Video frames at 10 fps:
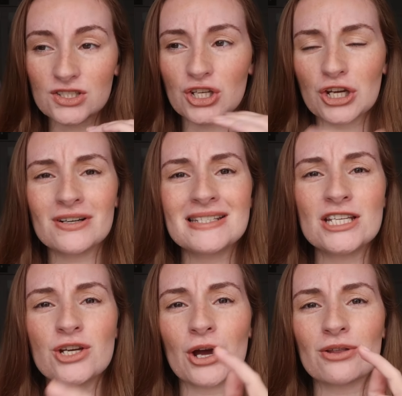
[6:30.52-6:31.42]

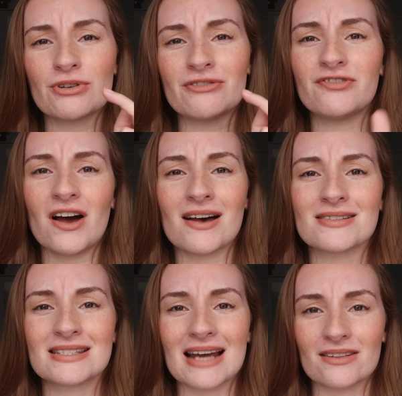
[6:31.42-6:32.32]
You go through
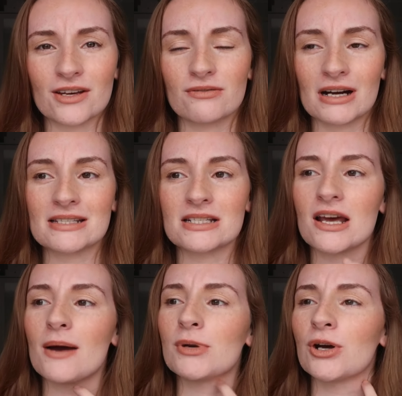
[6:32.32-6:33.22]
first at the Horizon
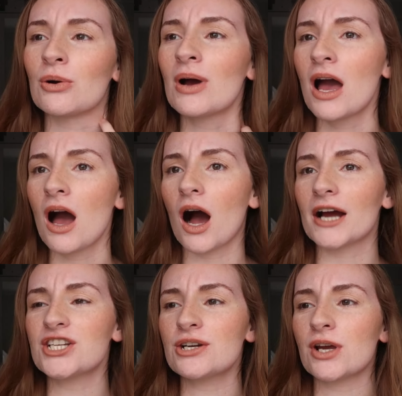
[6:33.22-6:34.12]
terminal.
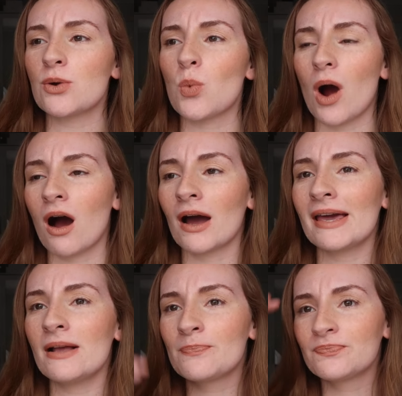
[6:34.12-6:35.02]
I don't know
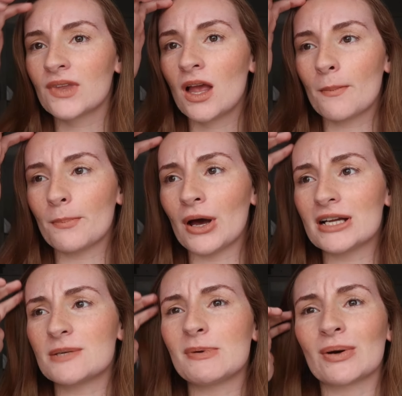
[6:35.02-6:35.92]
why,
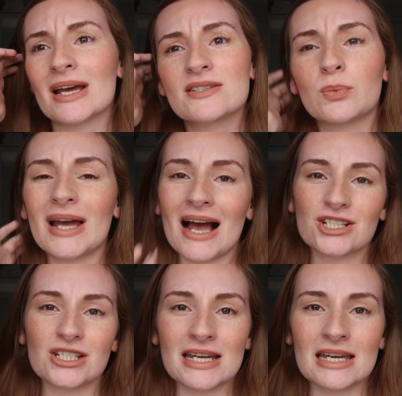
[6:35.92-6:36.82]
but to be honest, we
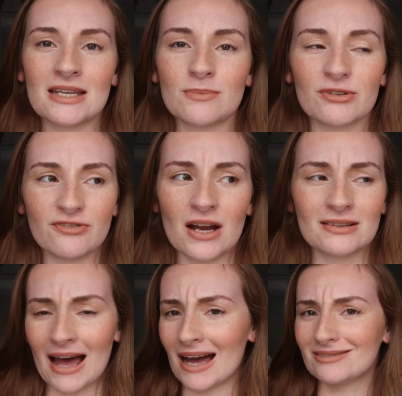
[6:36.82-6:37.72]
actually preferred
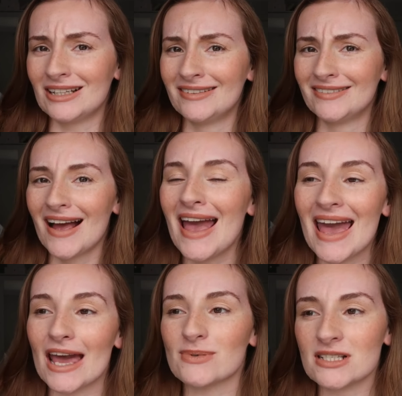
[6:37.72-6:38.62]
that.
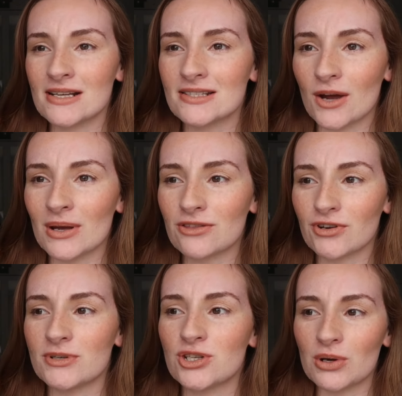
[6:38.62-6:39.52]
It was nice going
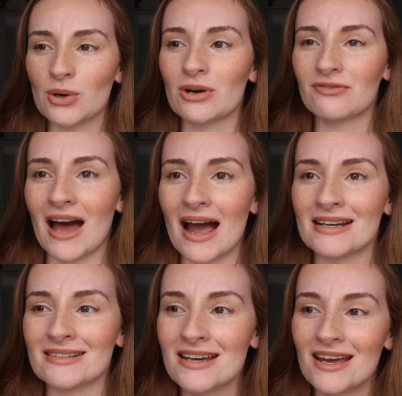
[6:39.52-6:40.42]
through and doing all of that,
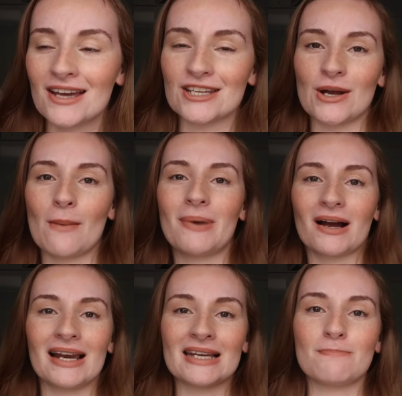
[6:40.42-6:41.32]
and you know,
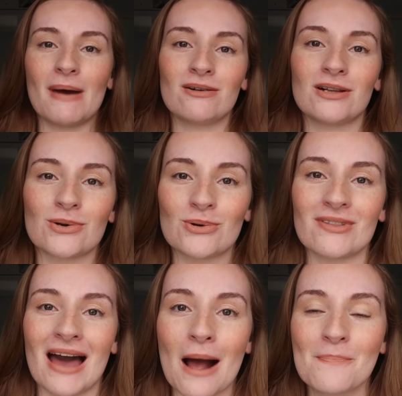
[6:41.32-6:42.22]
unbuckling your belt and all
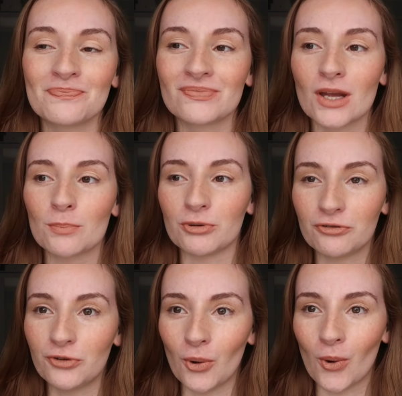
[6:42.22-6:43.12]
of that
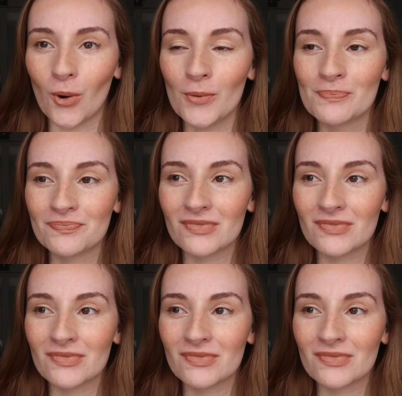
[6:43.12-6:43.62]
before,